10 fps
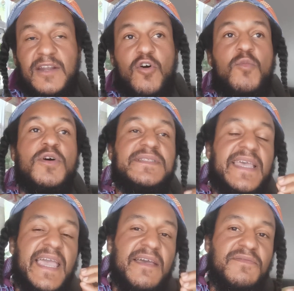And almost
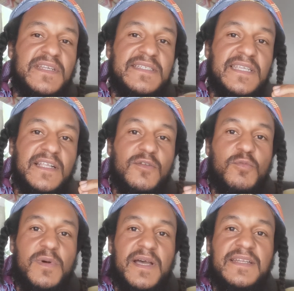every
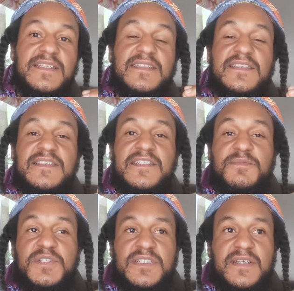single word in the
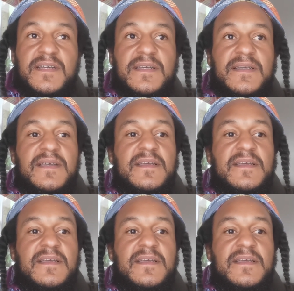scripture